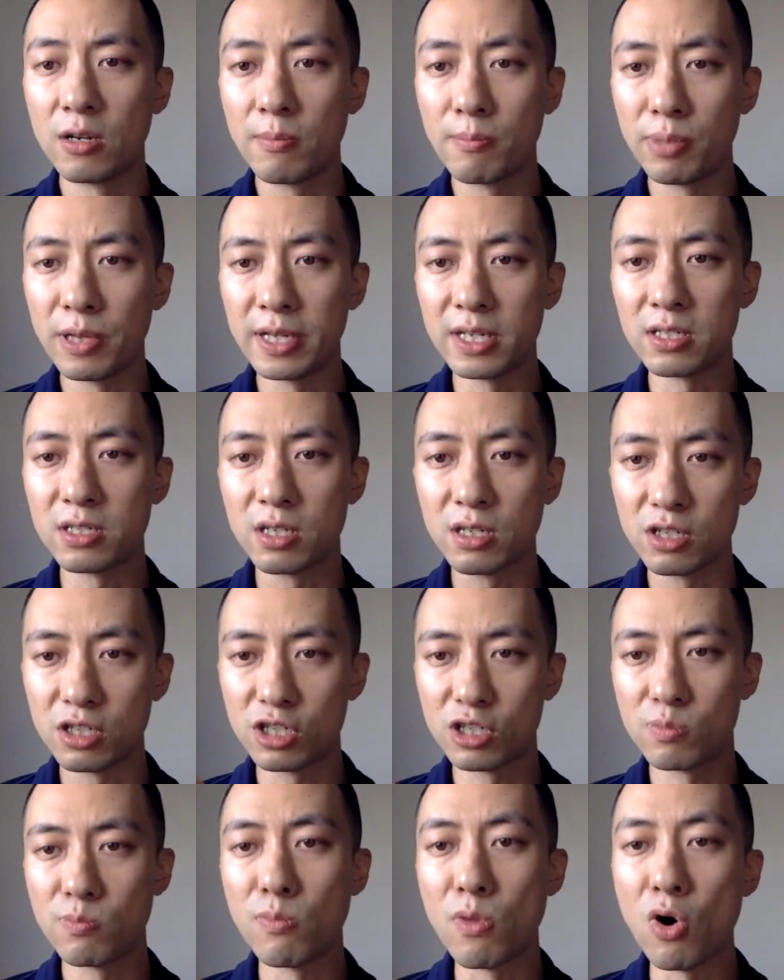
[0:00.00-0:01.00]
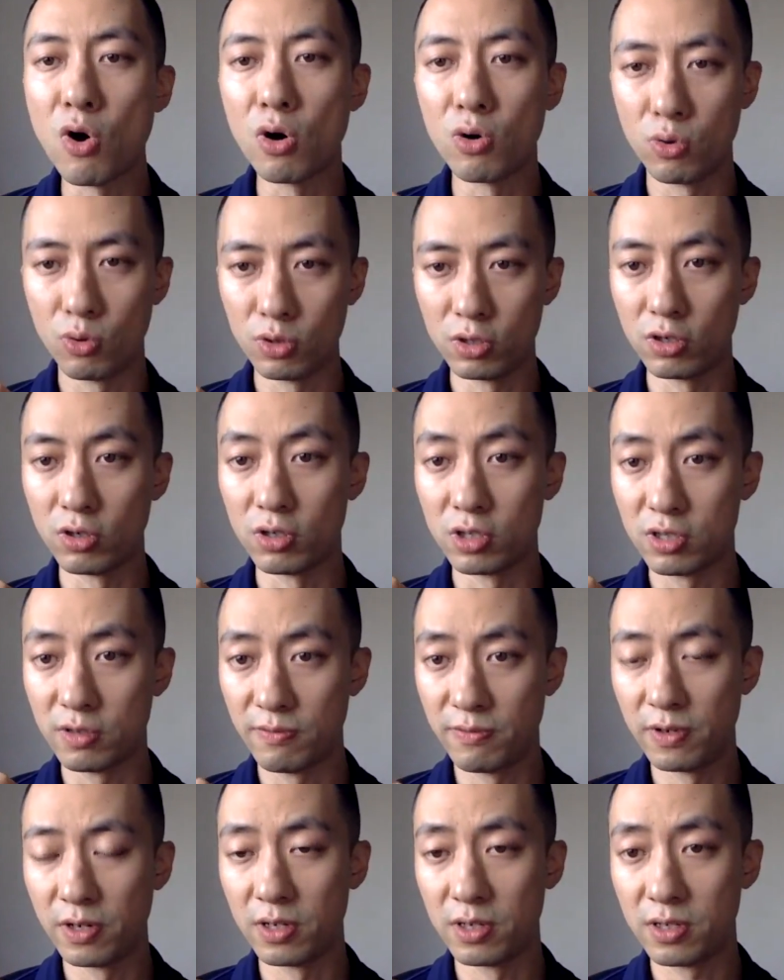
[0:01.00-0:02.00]
Place small orders
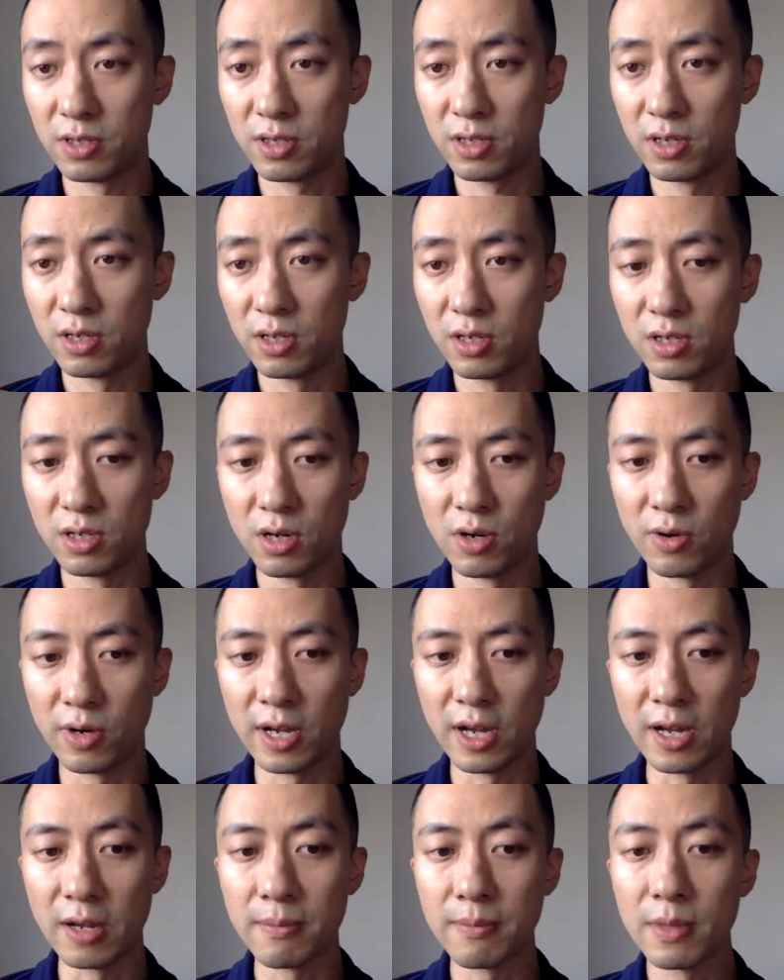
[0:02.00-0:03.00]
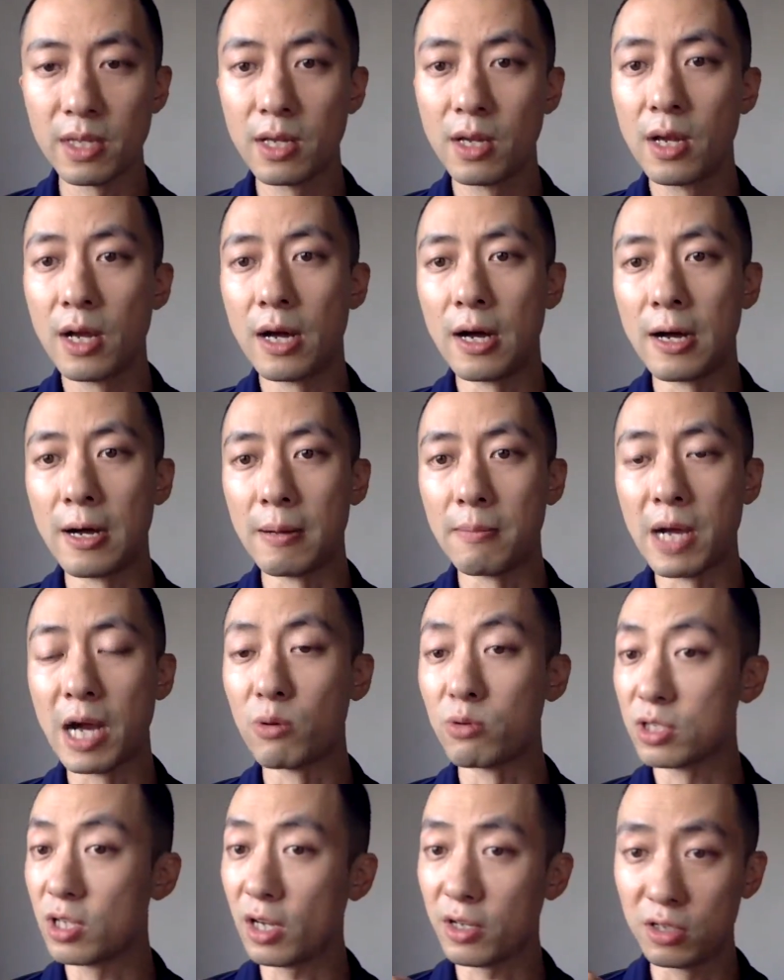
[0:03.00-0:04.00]
first. Okay. I
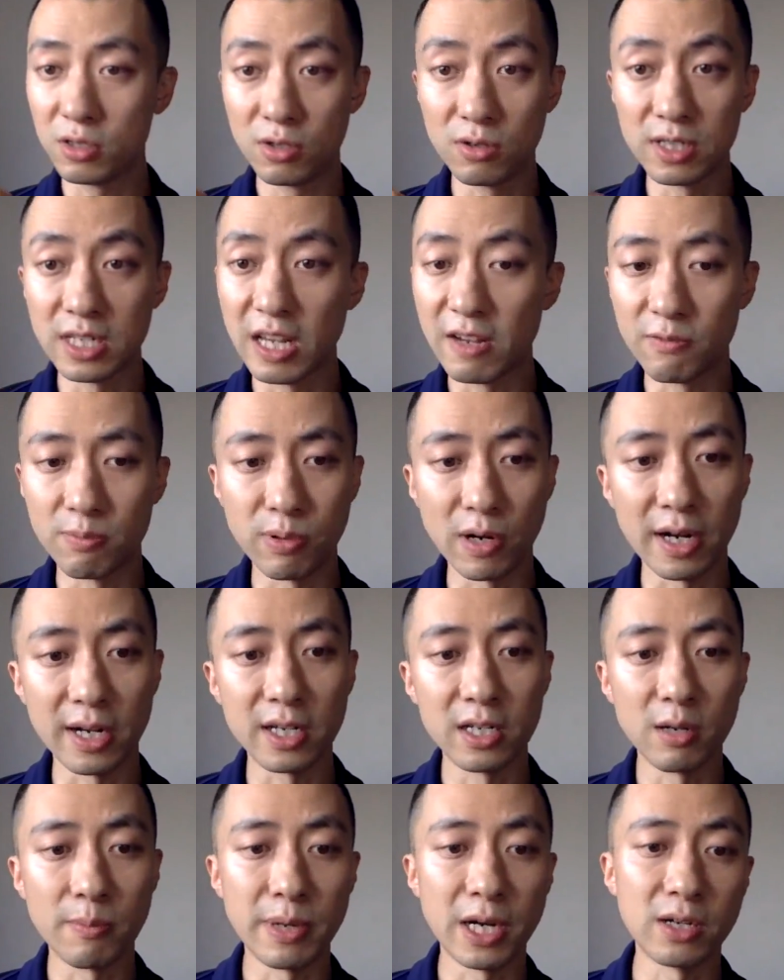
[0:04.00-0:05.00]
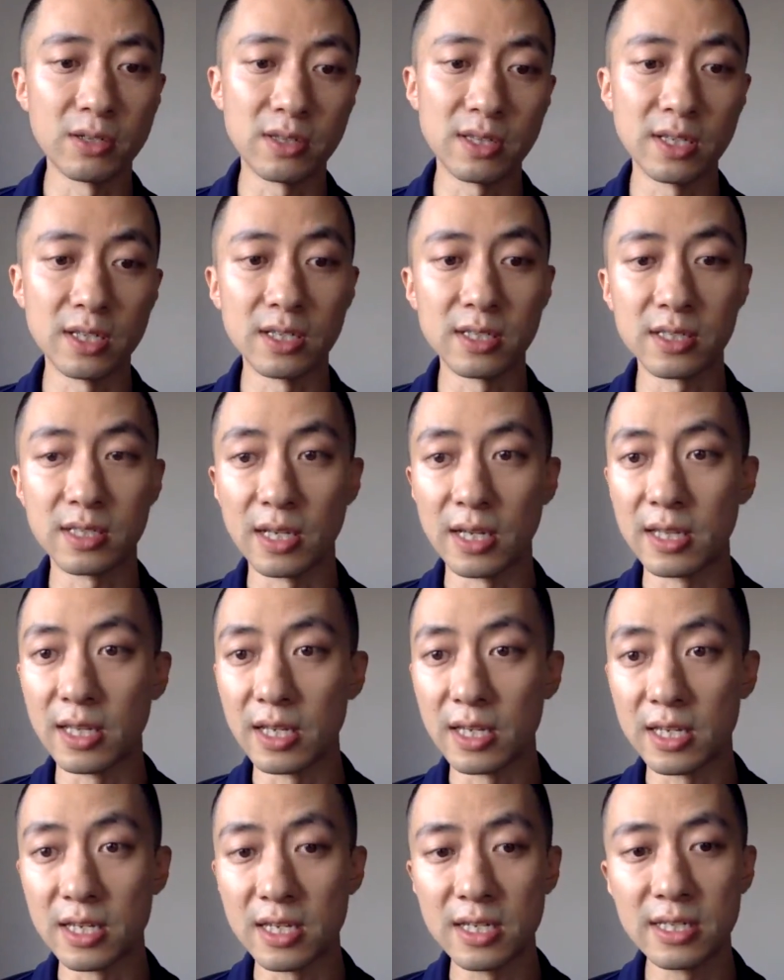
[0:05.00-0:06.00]
was talking to Dave Bryant about this, and then
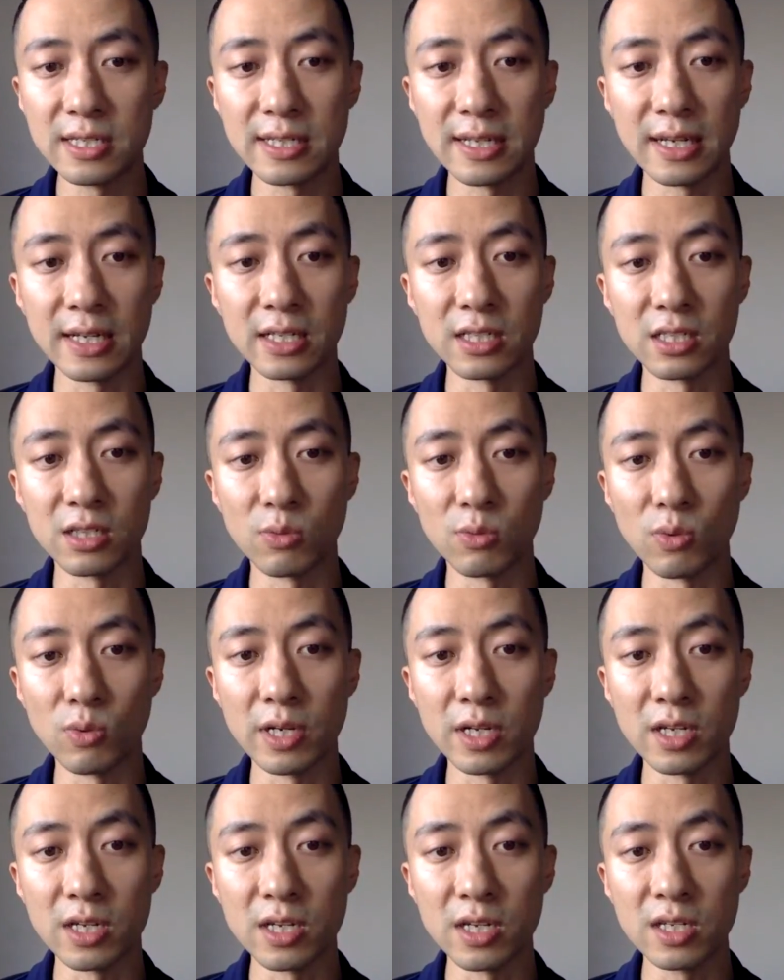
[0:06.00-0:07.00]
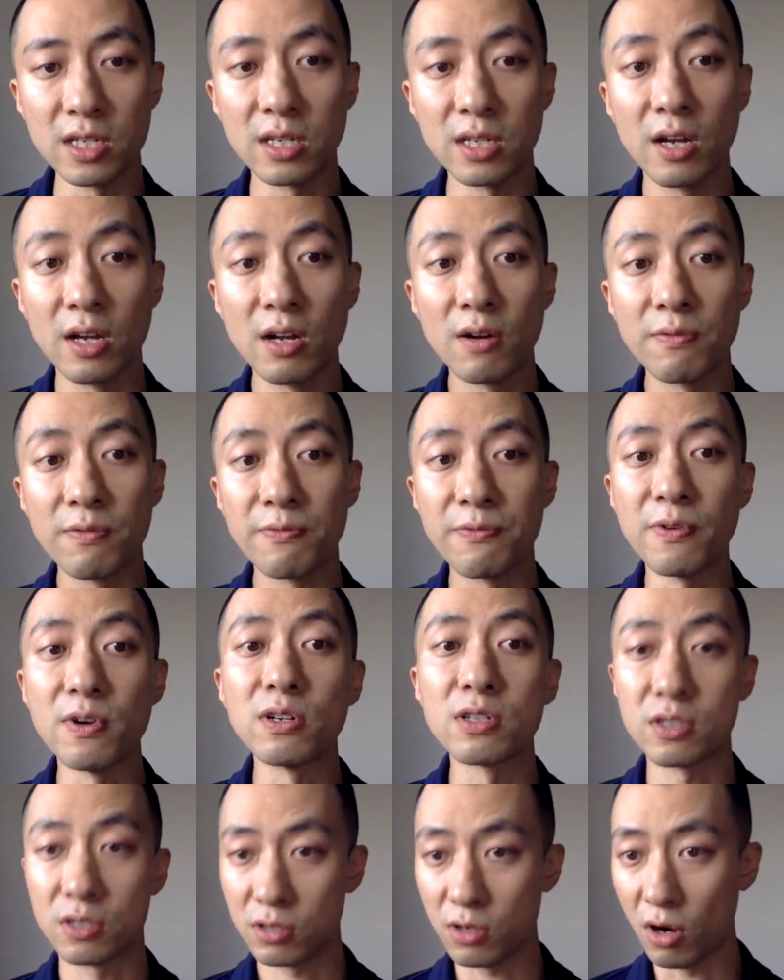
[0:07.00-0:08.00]
he says when he
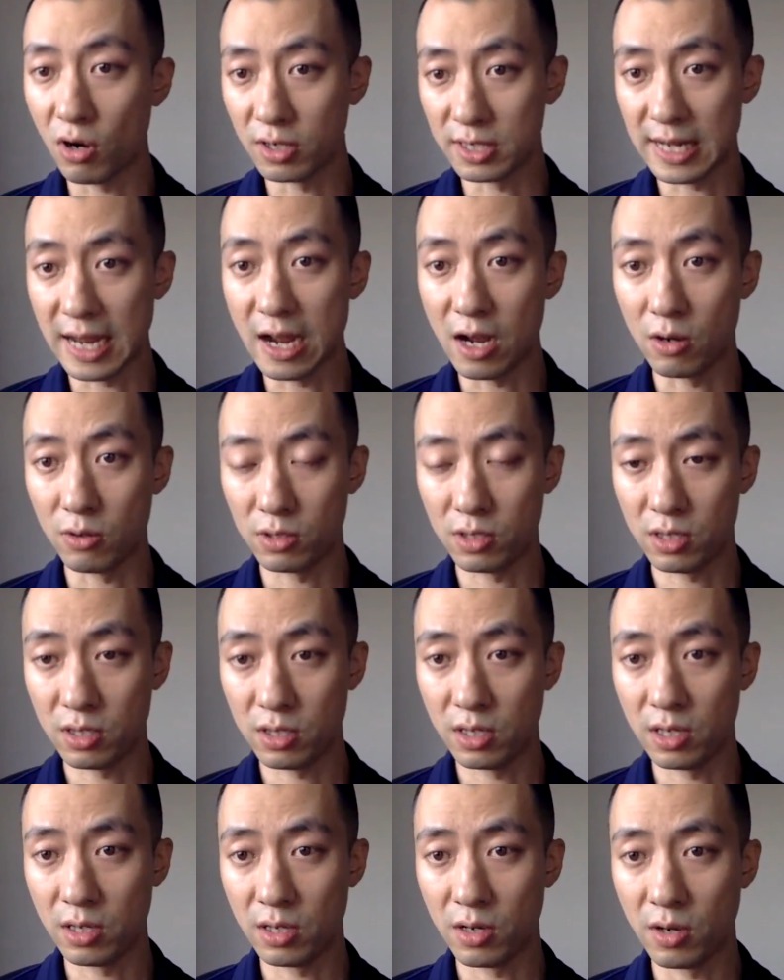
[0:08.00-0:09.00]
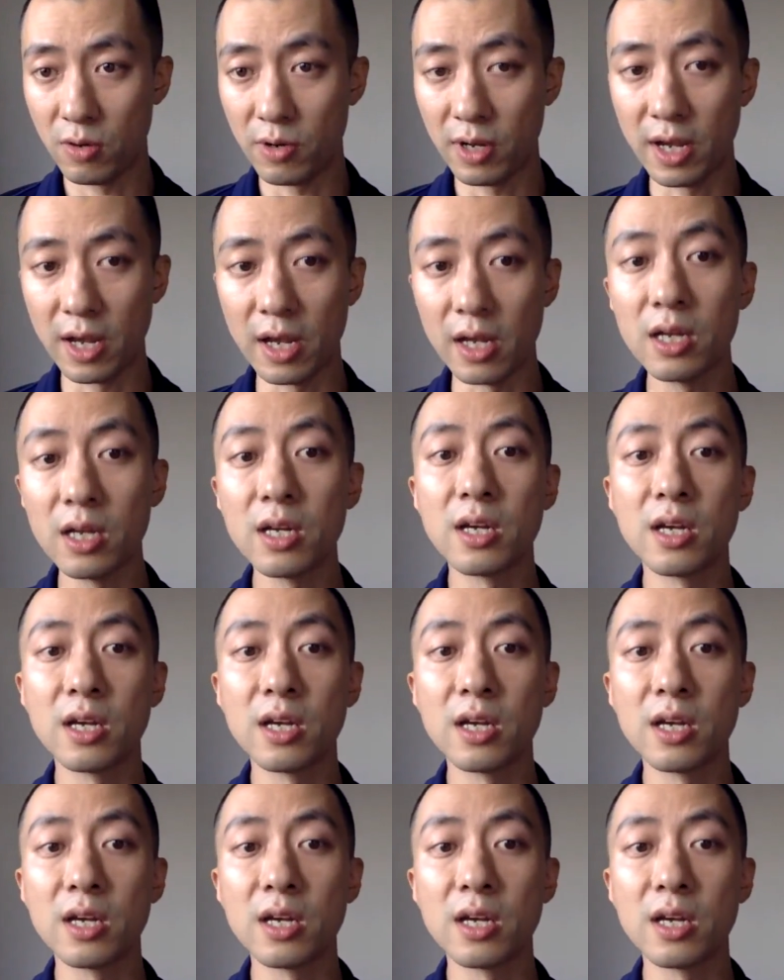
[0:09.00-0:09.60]
first starts out, okay,